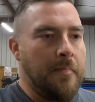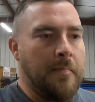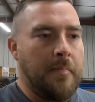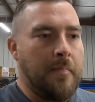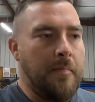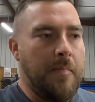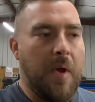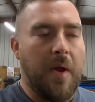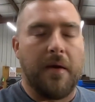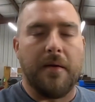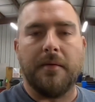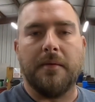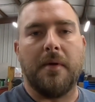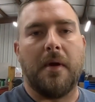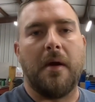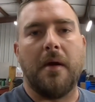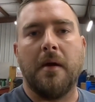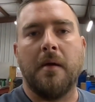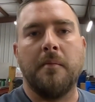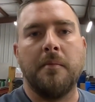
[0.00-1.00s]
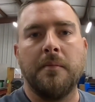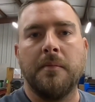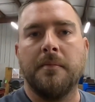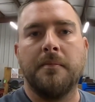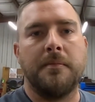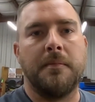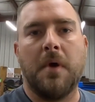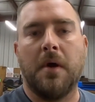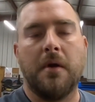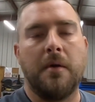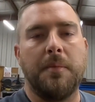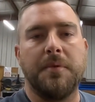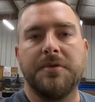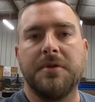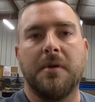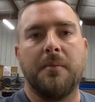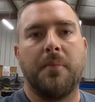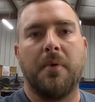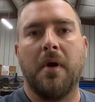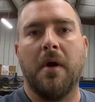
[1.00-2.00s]
Man, I'm
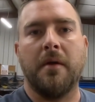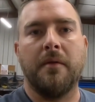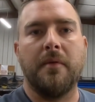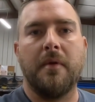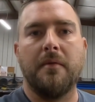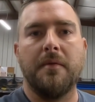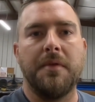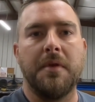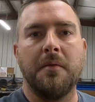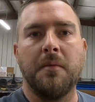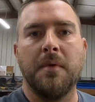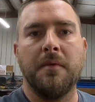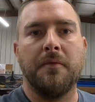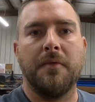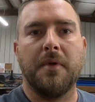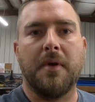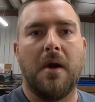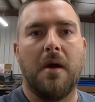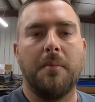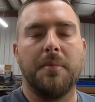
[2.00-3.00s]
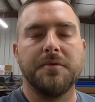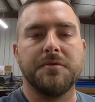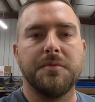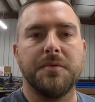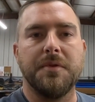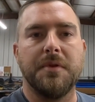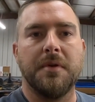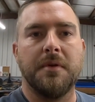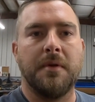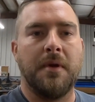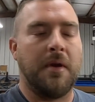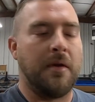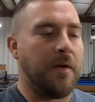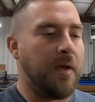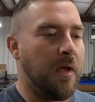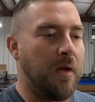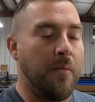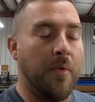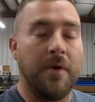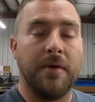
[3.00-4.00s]
100% proud of everything we've accomplished with it and
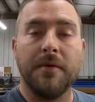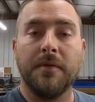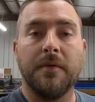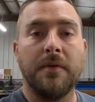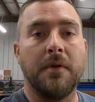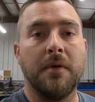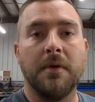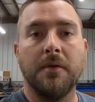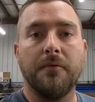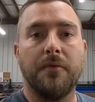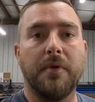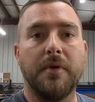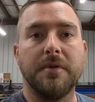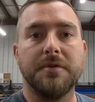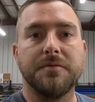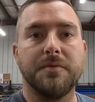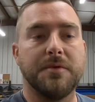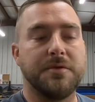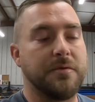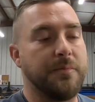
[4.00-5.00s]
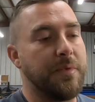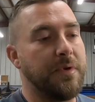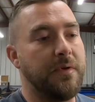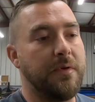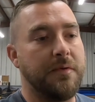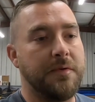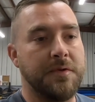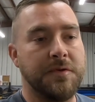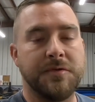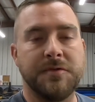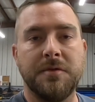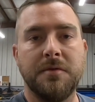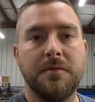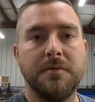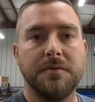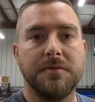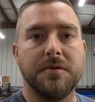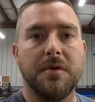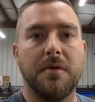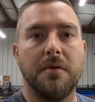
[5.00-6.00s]
can't wait to see it get finished, which will be here just soon.
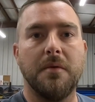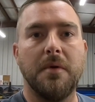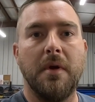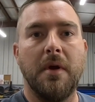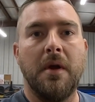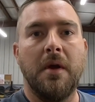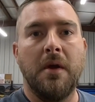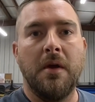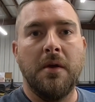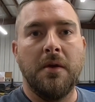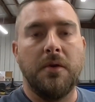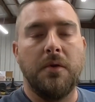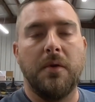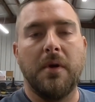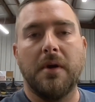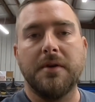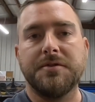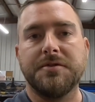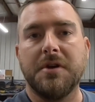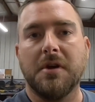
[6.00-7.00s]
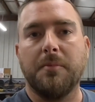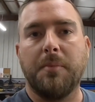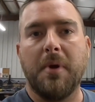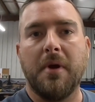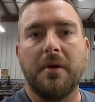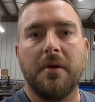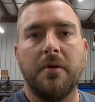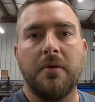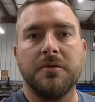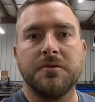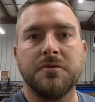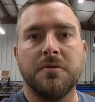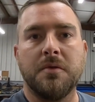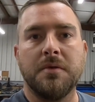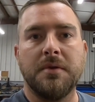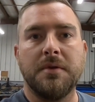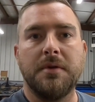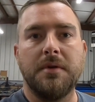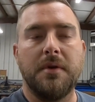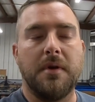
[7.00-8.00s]
So you guys check back here
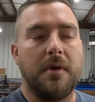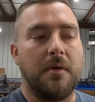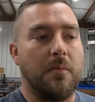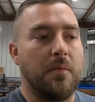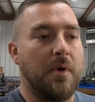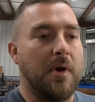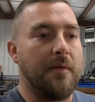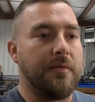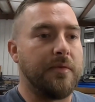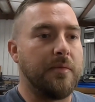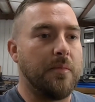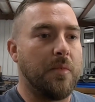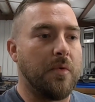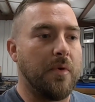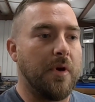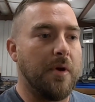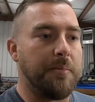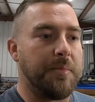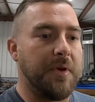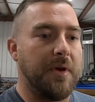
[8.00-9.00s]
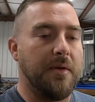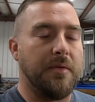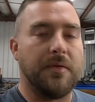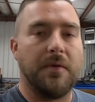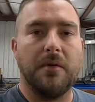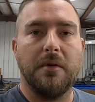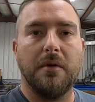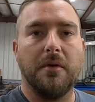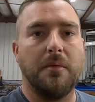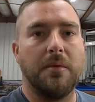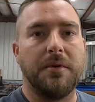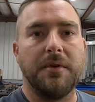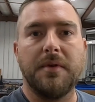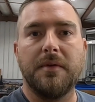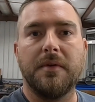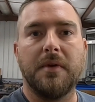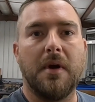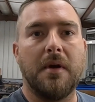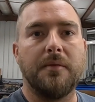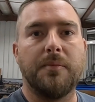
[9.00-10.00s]
shortly and we'll have some more updates here when these
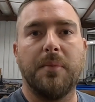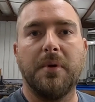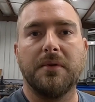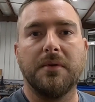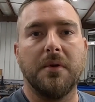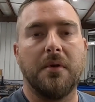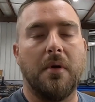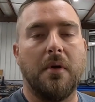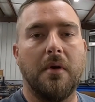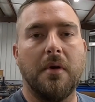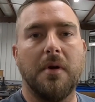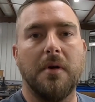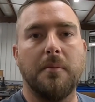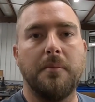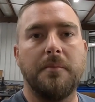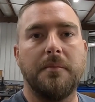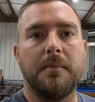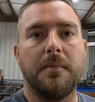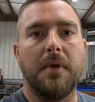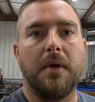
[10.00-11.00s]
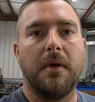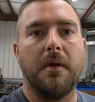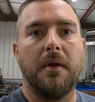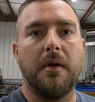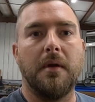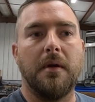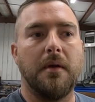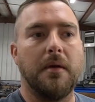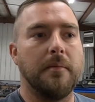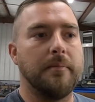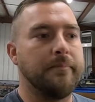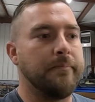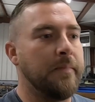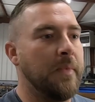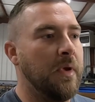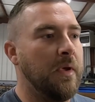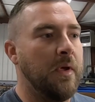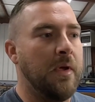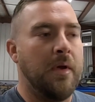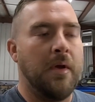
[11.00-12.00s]
guys pick the car up. And
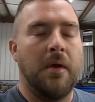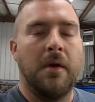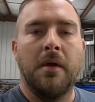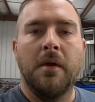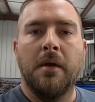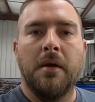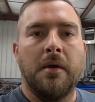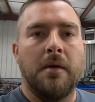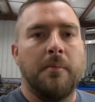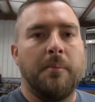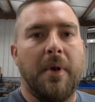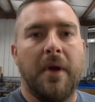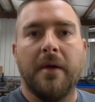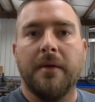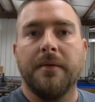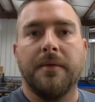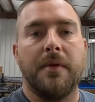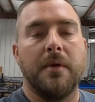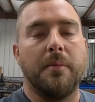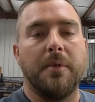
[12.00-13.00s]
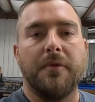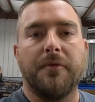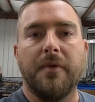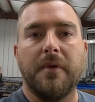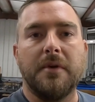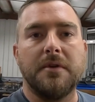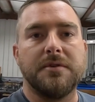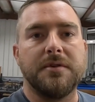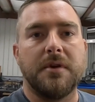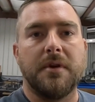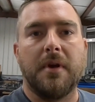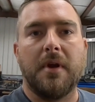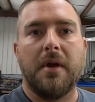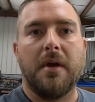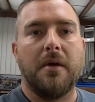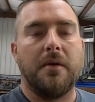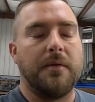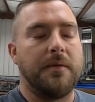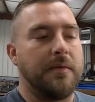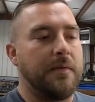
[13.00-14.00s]
man, they'll be finishing it out.